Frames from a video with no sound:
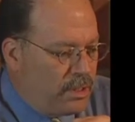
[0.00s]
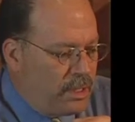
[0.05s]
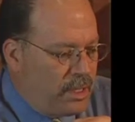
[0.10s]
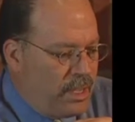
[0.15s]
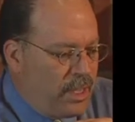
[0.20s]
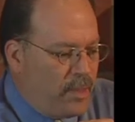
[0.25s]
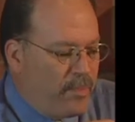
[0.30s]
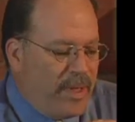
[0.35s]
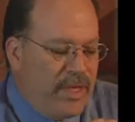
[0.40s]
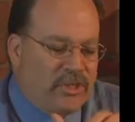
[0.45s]

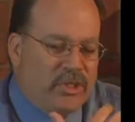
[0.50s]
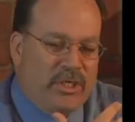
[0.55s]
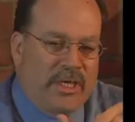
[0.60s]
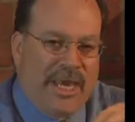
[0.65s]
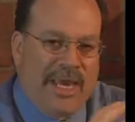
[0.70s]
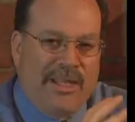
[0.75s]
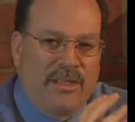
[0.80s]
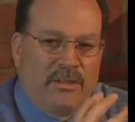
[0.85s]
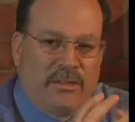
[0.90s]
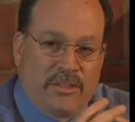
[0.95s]
help
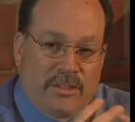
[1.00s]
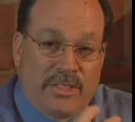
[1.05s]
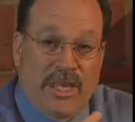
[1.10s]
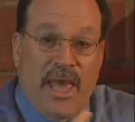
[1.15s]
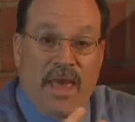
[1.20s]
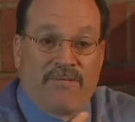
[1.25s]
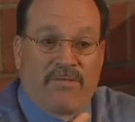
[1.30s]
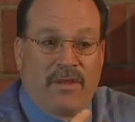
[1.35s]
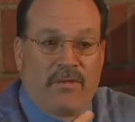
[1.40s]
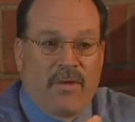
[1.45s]
educate the
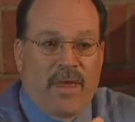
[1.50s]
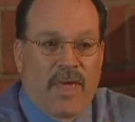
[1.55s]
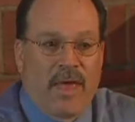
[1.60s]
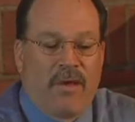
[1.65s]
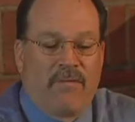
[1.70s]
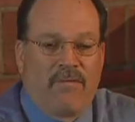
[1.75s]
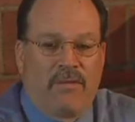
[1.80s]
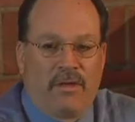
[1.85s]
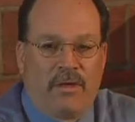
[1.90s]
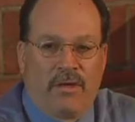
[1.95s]
staff that we
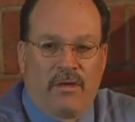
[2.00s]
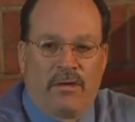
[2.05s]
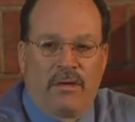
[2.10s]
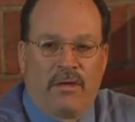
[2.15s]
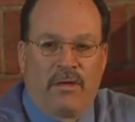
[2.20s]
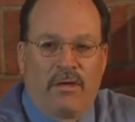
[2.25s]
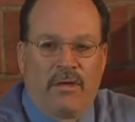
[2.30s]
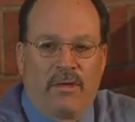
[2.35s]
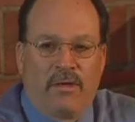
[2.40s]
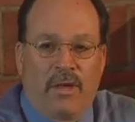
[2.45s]
have
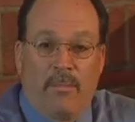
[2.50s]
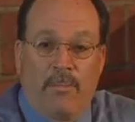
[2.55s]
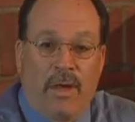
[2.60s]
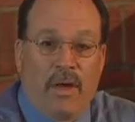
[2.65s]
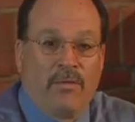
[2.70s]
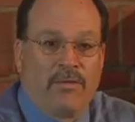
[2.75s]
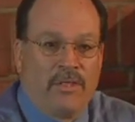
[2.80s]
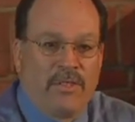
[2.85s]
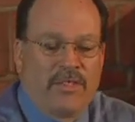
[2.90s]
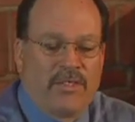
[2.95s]
there
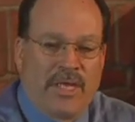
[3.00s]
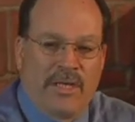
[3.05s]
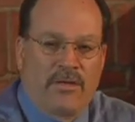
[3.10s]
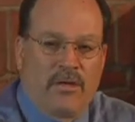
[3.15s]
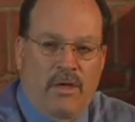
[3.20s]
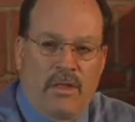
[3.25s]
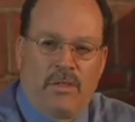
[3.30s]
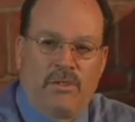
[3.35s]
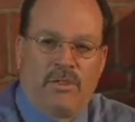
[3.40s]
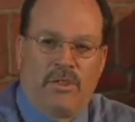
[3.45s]
about this
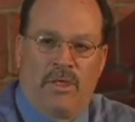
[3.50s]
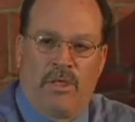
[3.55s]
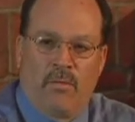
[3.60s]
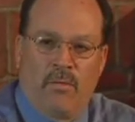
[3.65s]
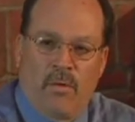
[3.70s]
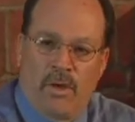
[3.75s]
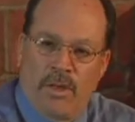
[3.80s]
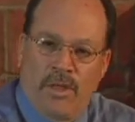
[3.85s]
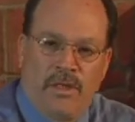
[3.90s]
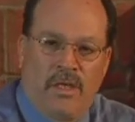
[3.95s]
technology
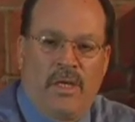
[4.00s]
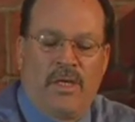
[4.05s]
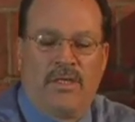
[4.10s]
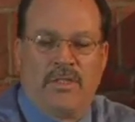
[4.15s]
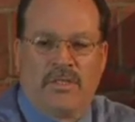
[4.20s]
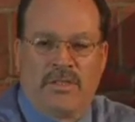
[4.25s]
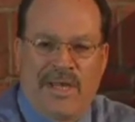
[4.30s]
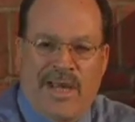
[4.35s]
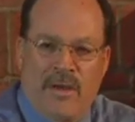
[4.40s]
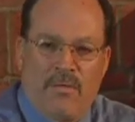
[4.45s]
and what it
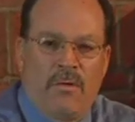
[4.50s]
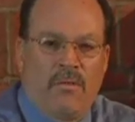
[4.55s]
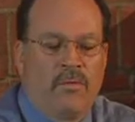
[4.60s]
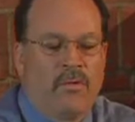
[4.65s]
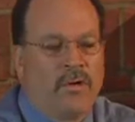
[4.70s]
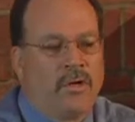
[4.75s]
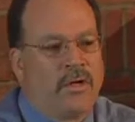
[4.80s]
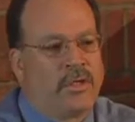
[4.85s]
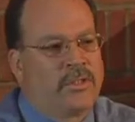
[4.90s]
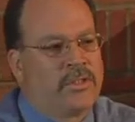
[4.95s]
does and how it
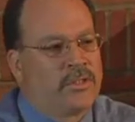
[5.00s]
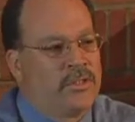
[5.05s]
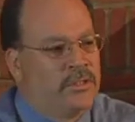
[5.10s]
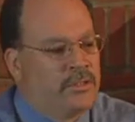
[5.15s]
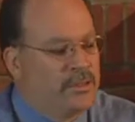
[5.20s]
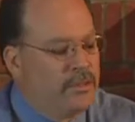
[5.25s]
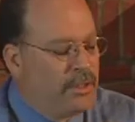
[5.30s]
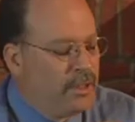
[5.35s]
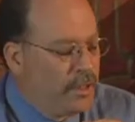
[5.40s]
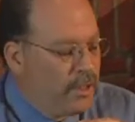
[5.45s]
works
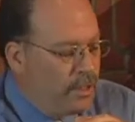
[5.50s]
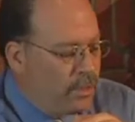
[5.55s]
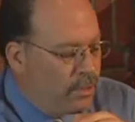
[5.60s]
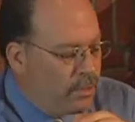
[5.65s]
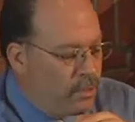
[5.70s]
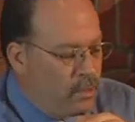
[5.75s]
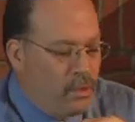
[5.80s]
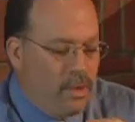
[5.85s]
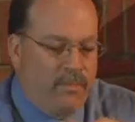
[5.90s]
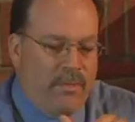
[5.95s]
and
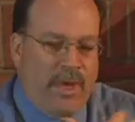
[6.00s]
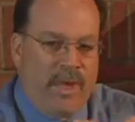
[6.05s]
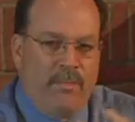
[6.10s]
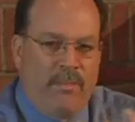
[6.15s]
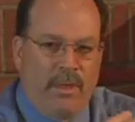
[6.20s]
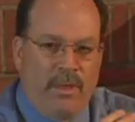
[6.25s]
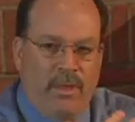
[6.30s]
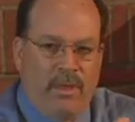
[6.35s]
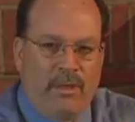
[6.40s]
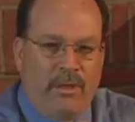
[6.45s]
who it may
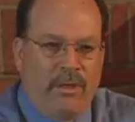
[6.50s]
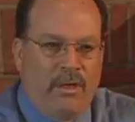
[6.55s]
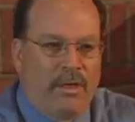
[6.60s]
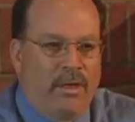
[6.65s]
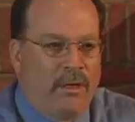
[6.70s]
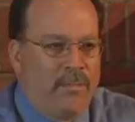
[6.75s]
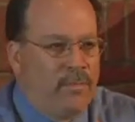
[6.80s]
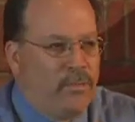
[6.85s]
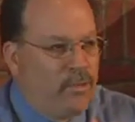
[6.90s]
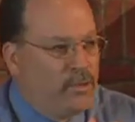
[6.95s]
be
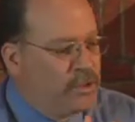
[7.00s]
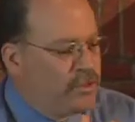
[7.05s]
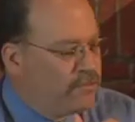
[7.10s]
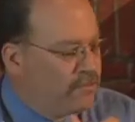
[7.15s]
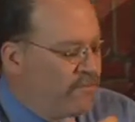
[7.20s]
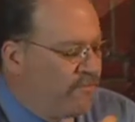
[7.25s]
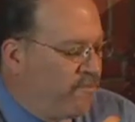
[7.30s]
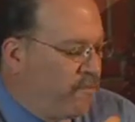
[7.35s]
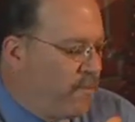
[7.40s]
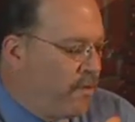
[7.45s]

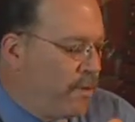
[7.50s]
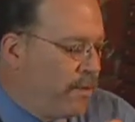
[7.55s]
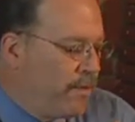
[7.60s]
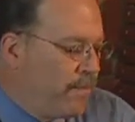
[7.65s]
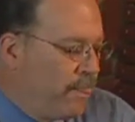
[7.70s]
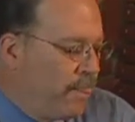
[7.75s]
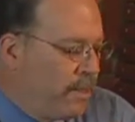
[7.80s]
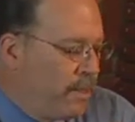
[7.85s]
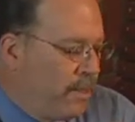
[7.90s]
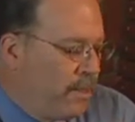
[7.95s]
useful for.
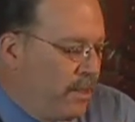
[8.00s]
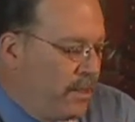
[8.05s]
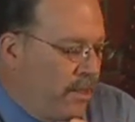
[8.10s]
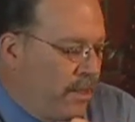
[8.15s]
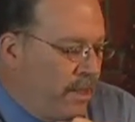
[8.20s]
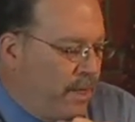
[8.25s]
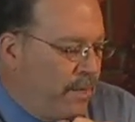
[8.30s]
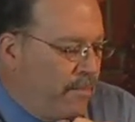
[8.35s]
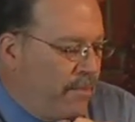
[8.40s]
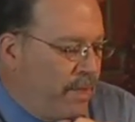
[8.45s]

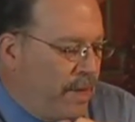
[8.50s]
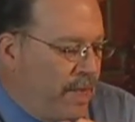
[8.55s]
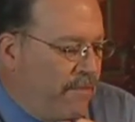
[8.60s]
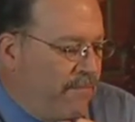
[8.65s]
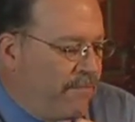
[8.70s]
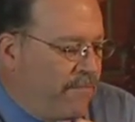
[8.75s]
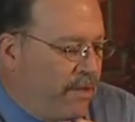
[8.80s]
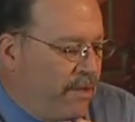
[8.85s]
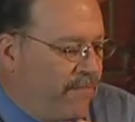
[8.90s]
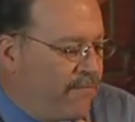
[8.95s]
And
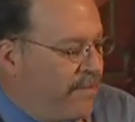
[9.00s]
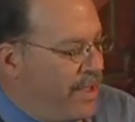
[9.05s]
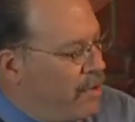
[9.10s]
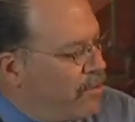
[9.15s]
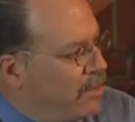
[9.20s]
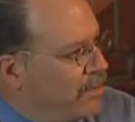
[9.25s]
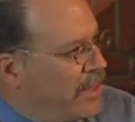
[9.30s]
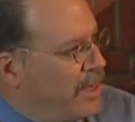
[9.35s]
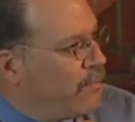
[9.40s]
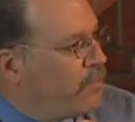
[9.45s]
I've
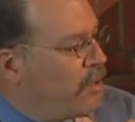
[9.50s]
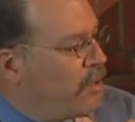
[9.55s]
found in that